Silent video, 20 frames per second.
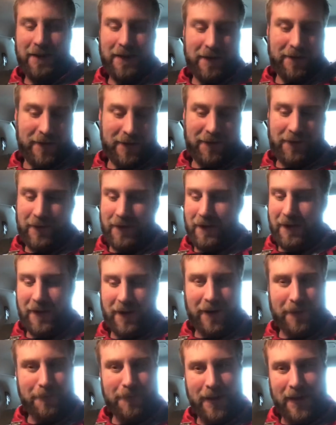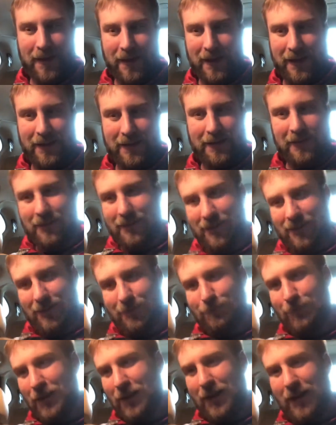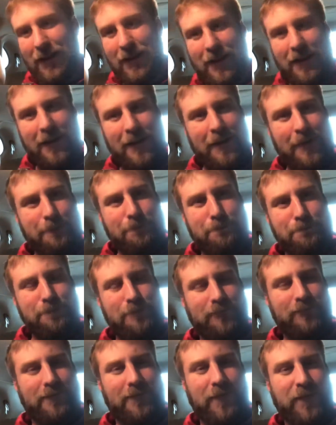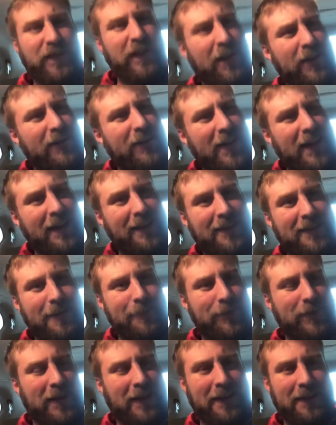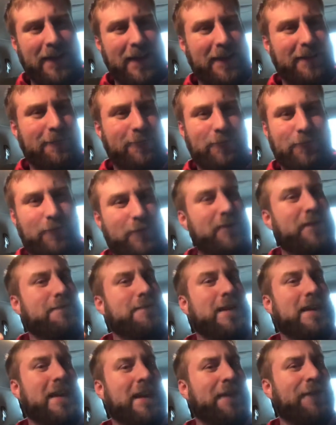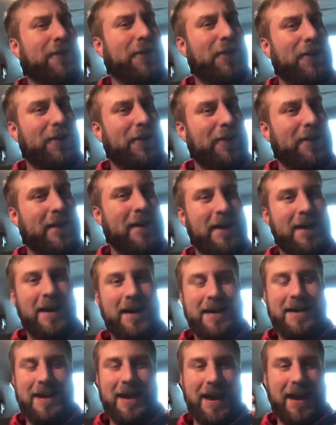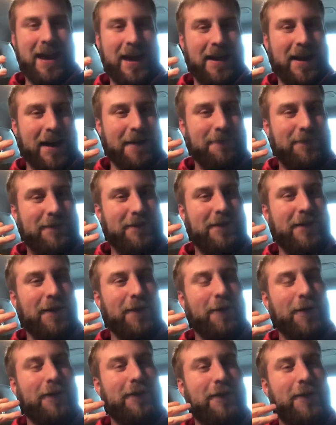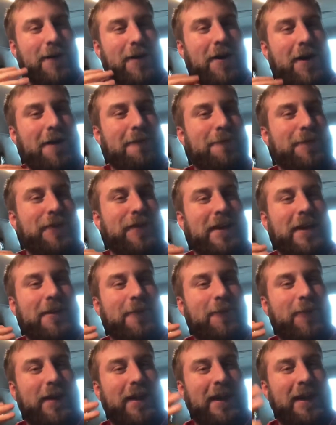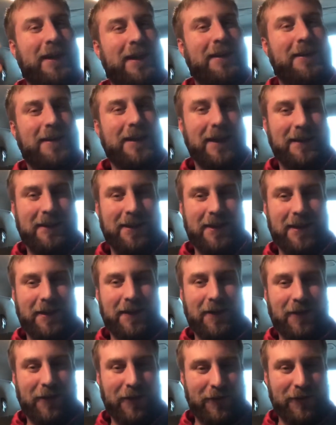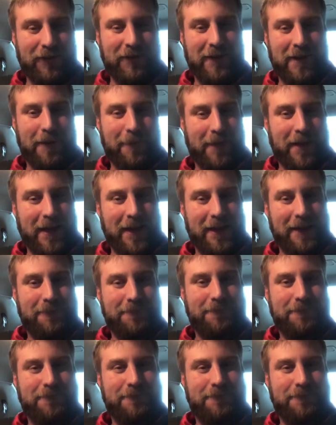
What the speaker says: and then eventually the Arkham Knight, and it's feels like something like was medieval, and I don't know what's going on, but then we get to the conclusion, I'm like,